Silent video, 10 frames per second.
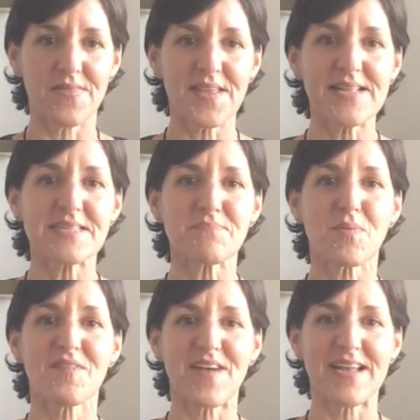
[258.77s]
these
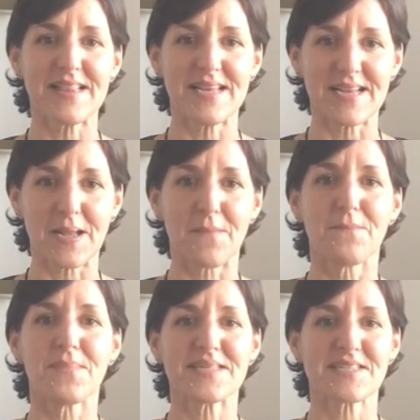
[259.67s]
prevailing
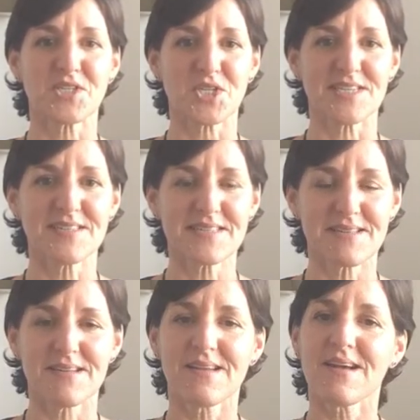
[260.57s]
messages,
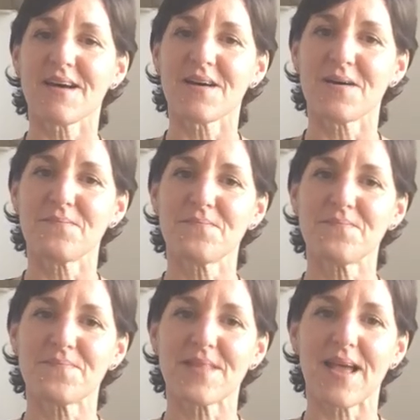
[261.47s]

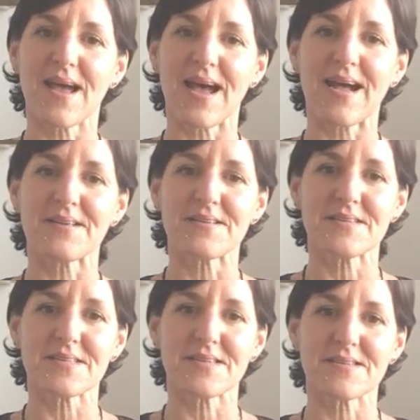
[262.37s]

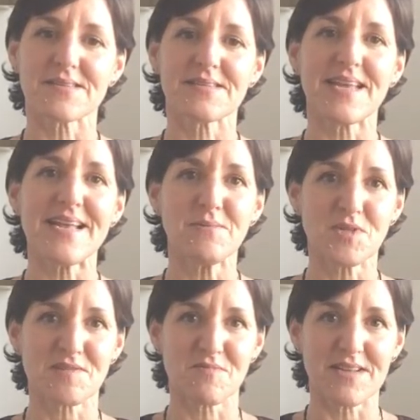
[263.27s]
and today
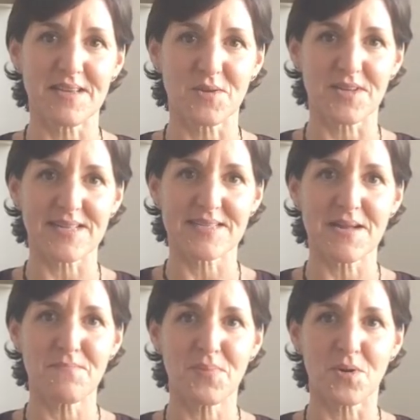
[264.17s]
was a really good
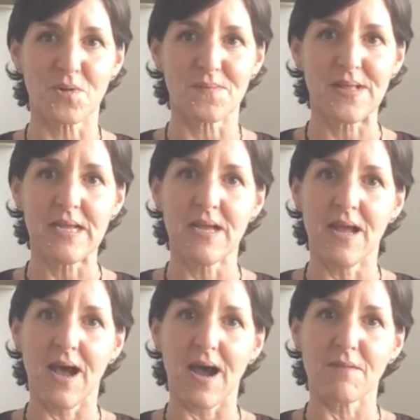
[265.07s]
example.
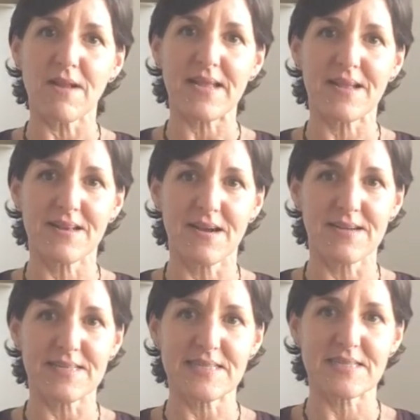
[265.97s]
I
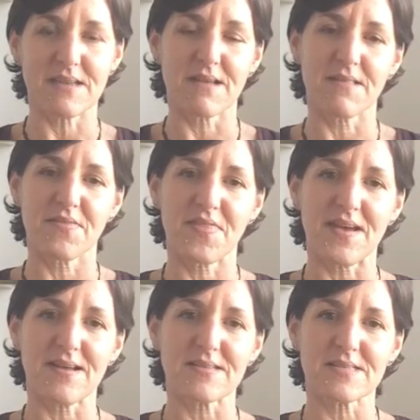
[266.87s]
recognised
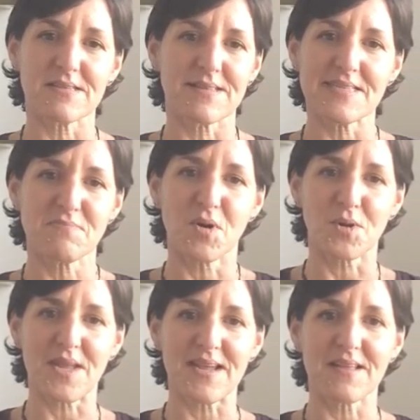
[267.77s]
that this
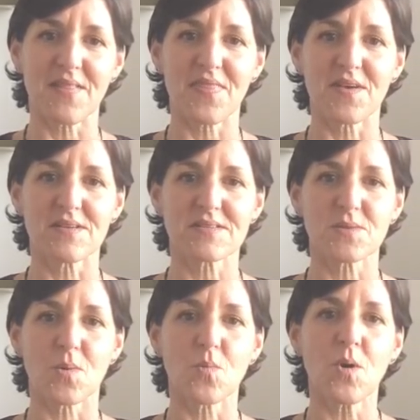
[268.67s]
morning that
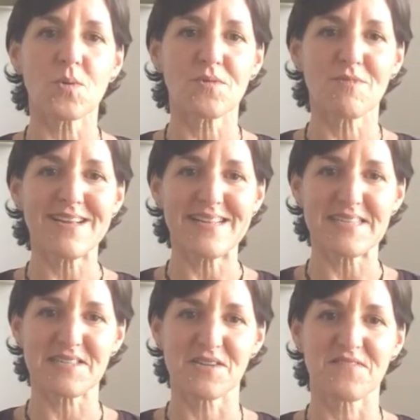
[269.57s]
what would really
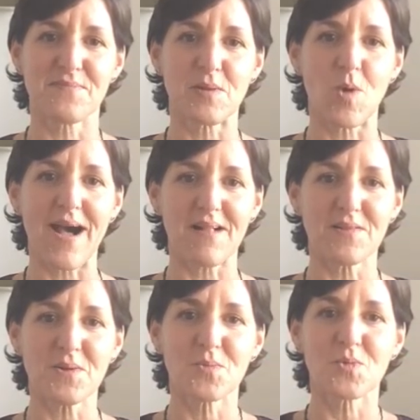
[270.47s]
serve me
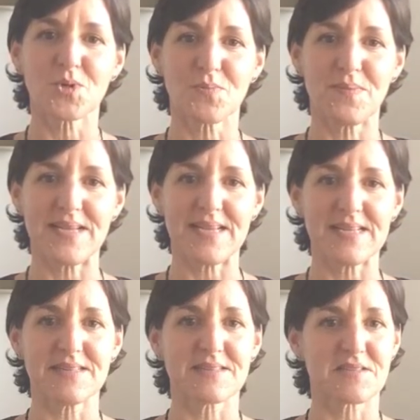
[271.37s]
well would
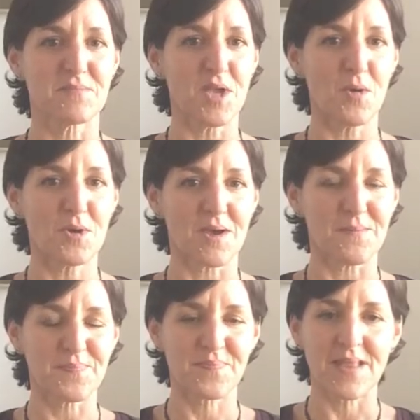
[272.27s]
be some yoga,